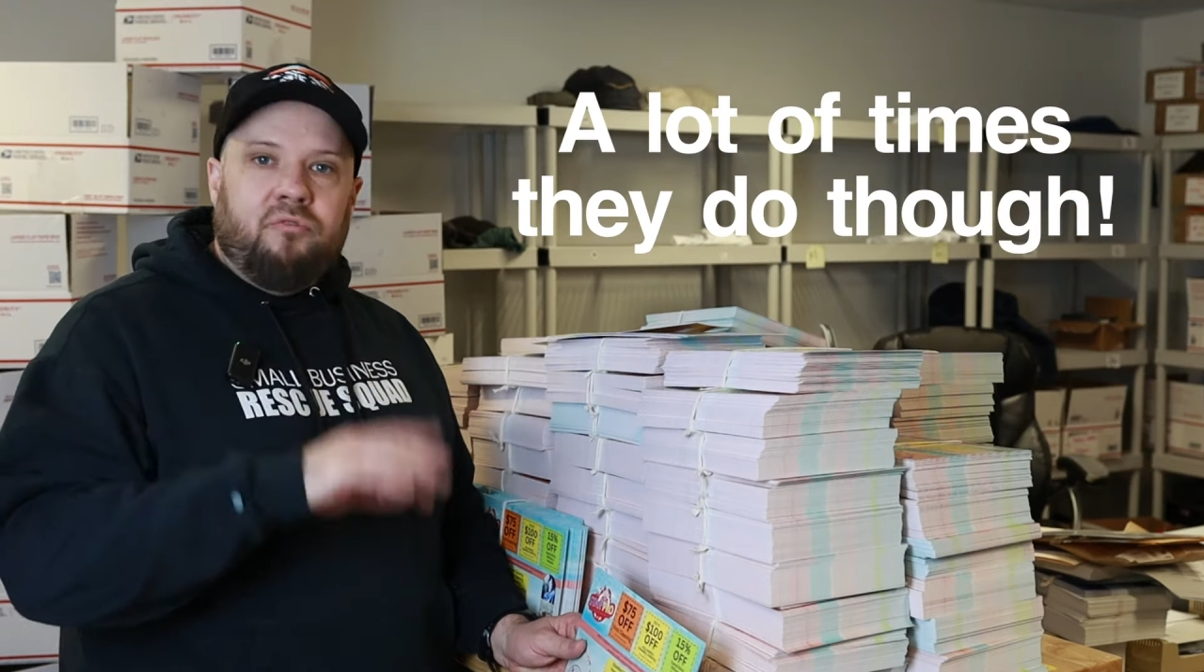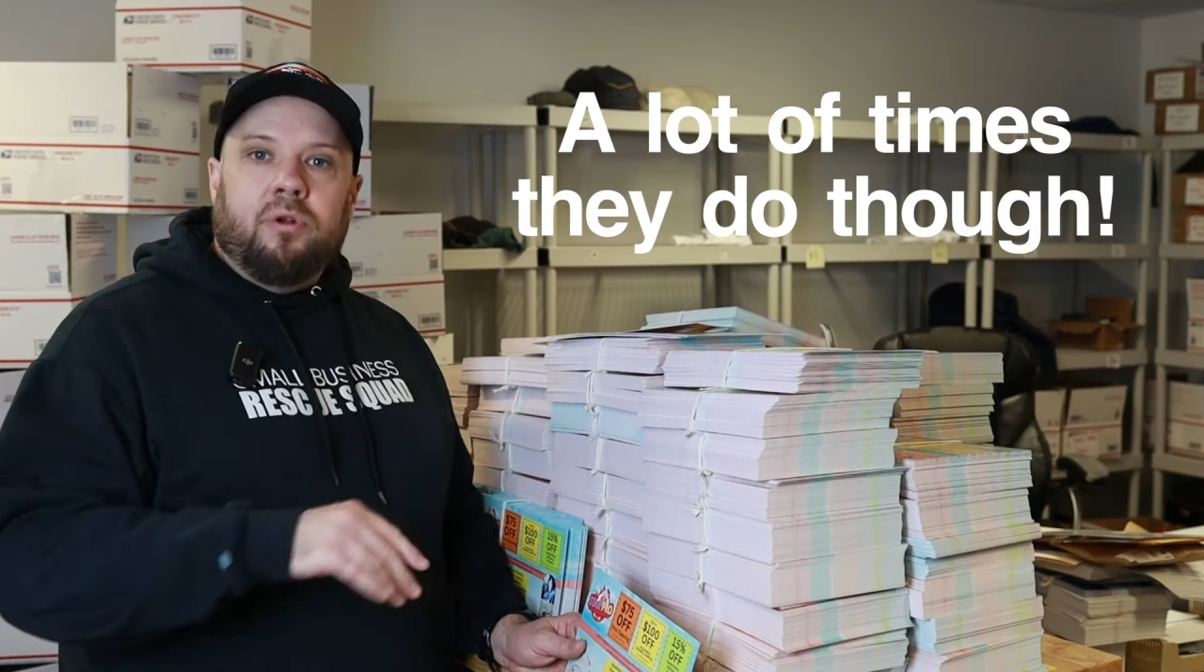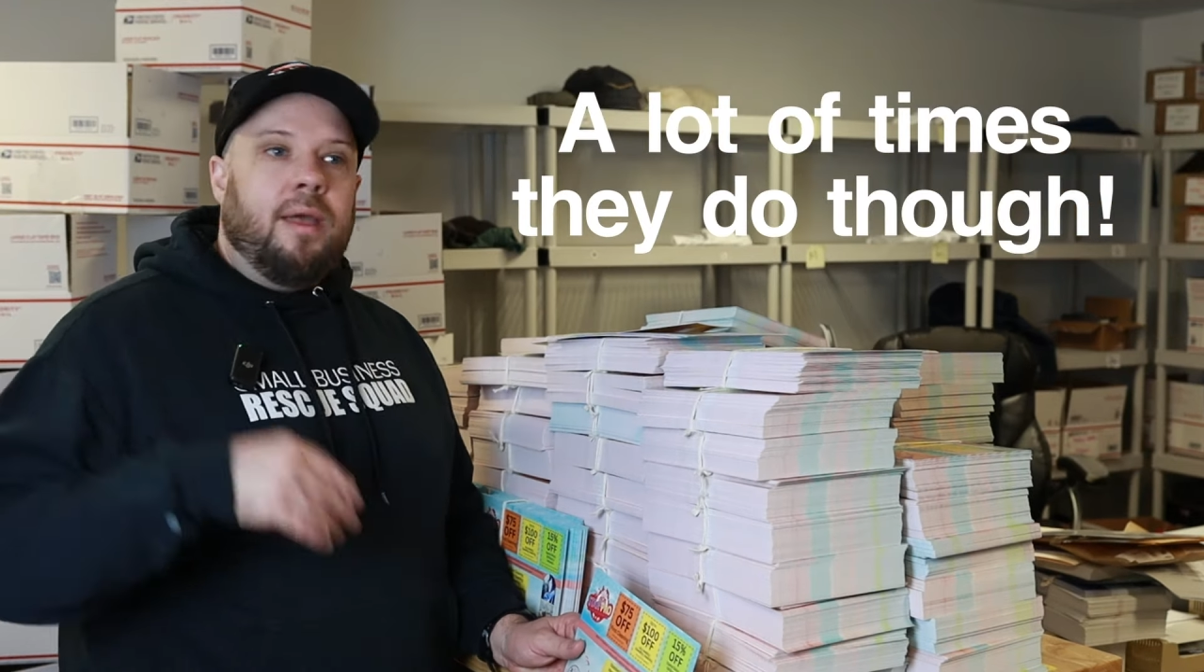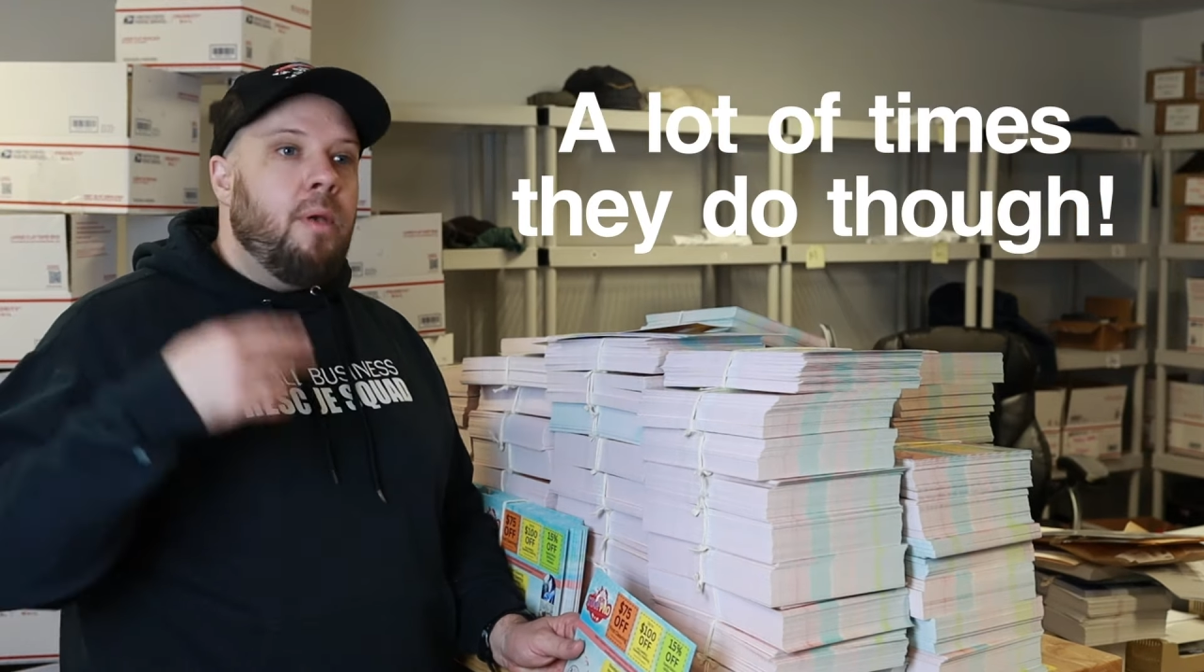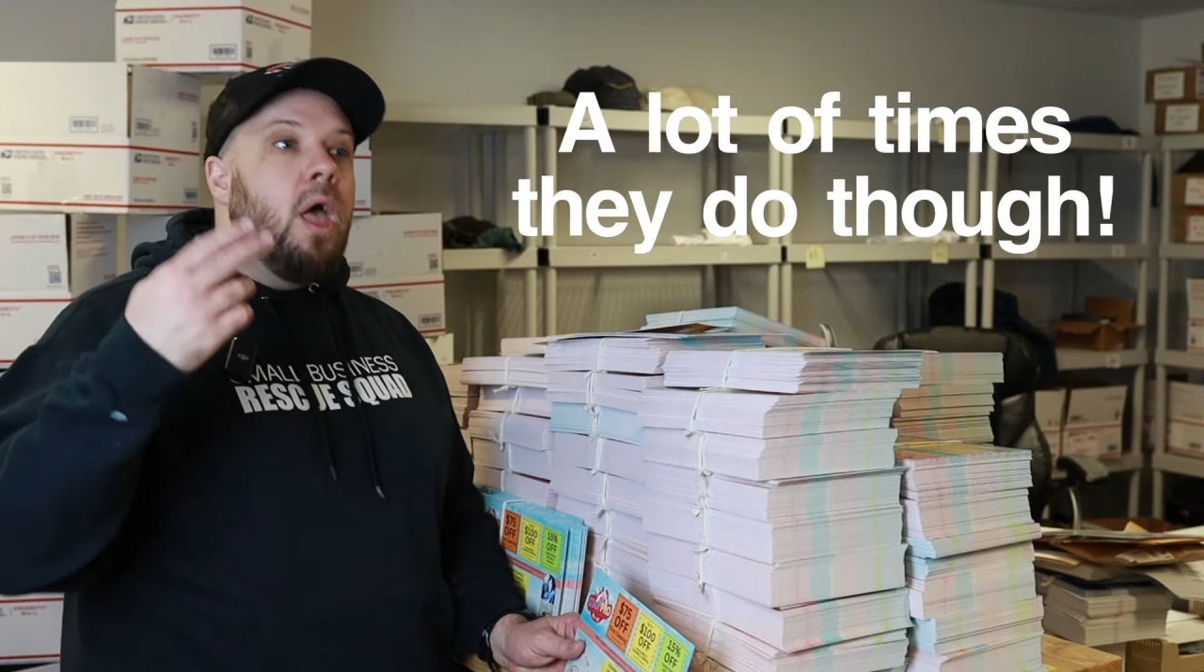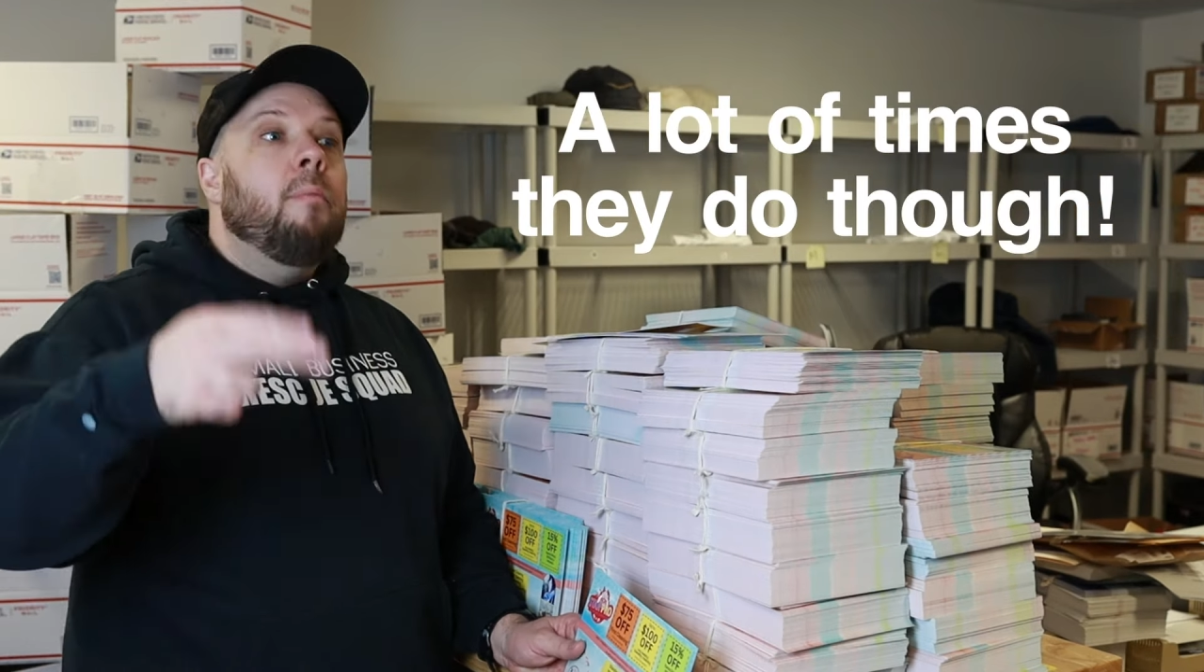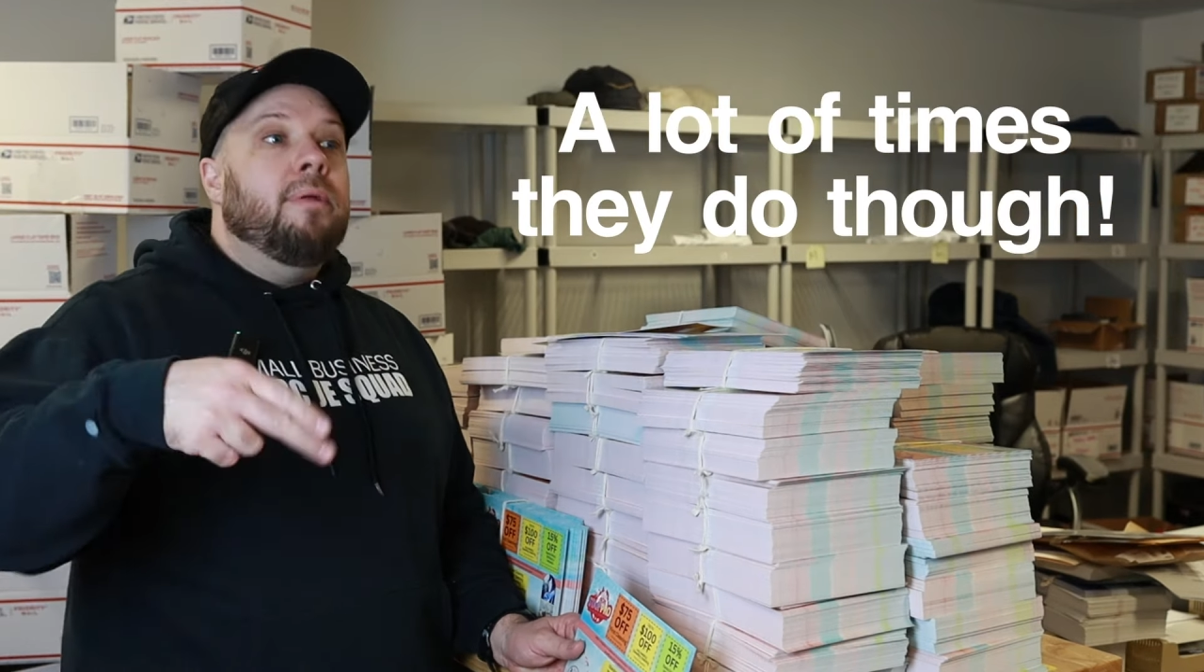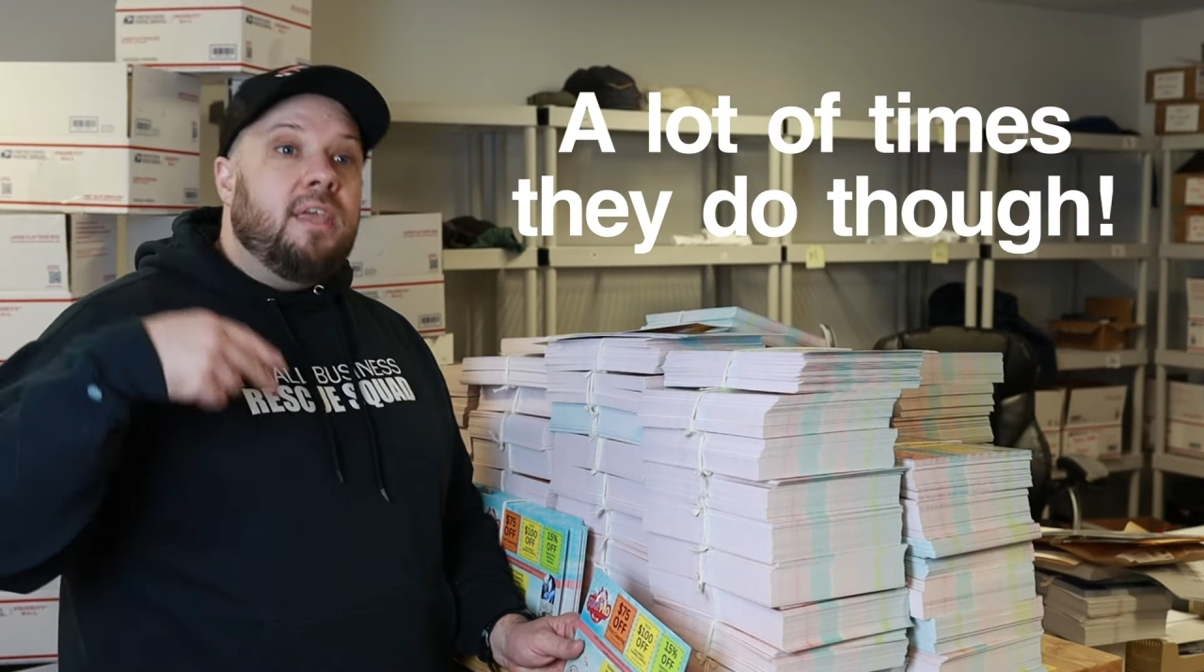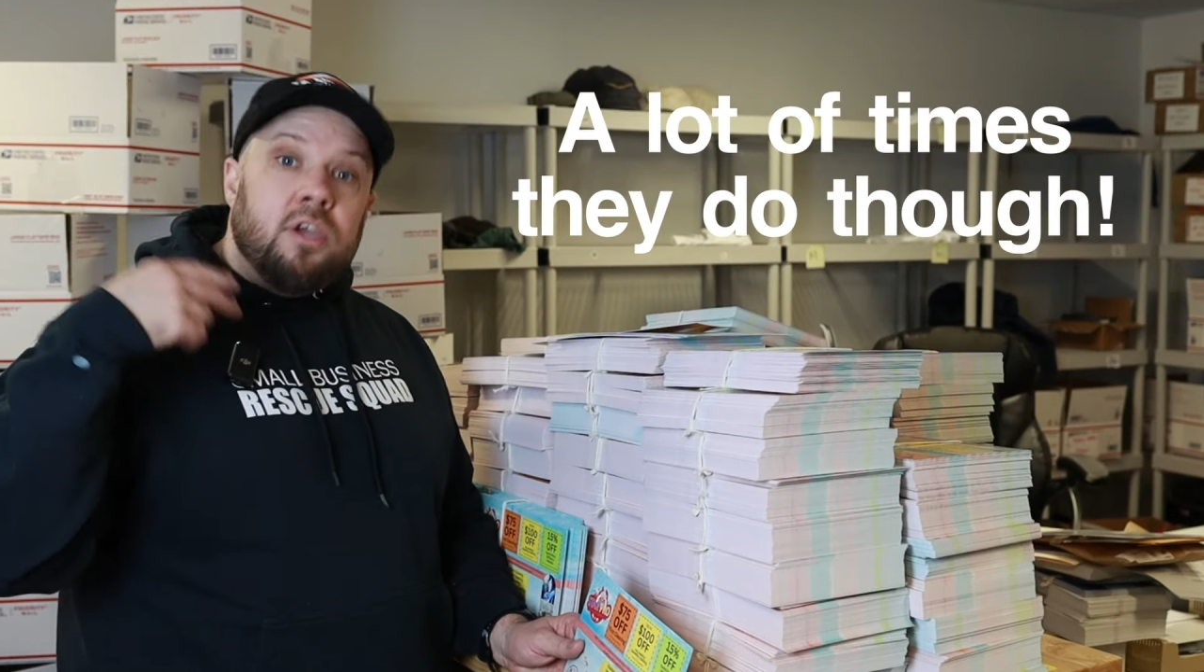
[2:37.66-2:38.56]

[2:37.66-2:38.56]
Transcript: time, fourth time, but